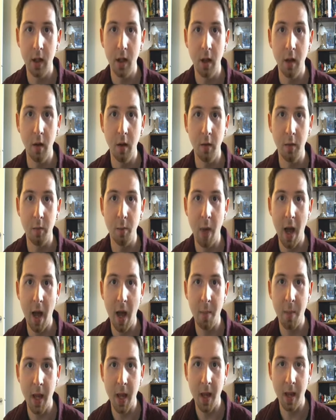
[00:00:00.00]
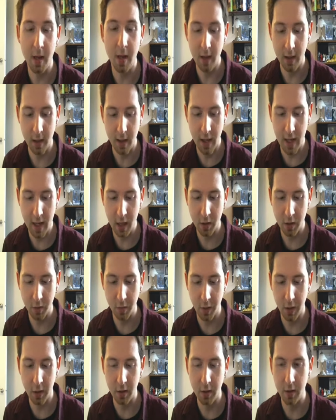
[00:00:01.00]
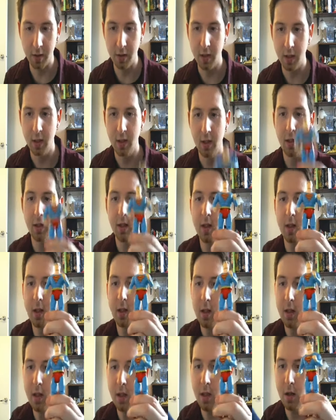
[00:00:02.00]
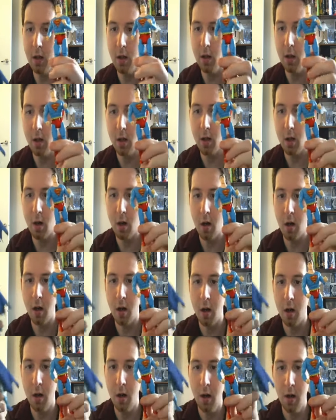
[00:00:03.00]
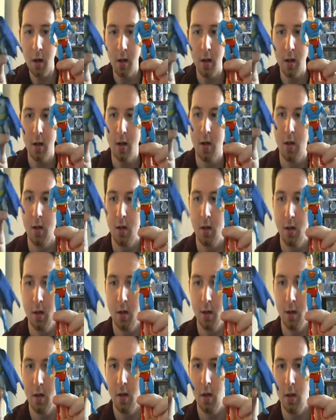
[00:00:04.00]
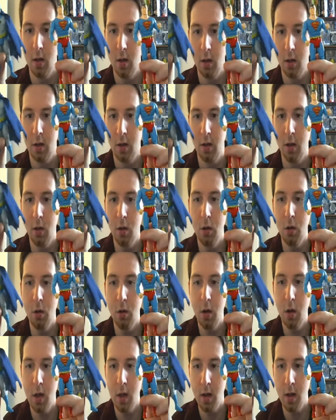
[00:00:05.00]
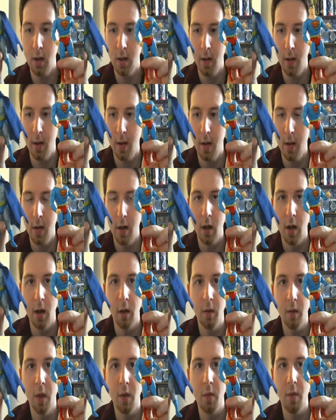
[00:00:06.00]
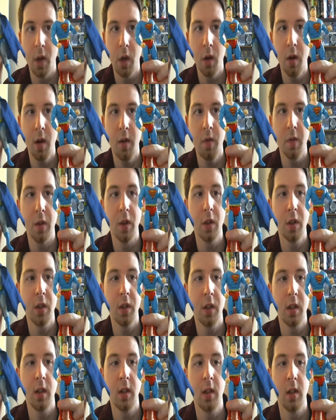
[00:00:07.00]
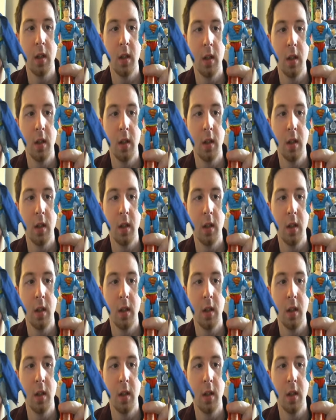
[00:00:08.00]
of Batman in action figures. Here are two of the very first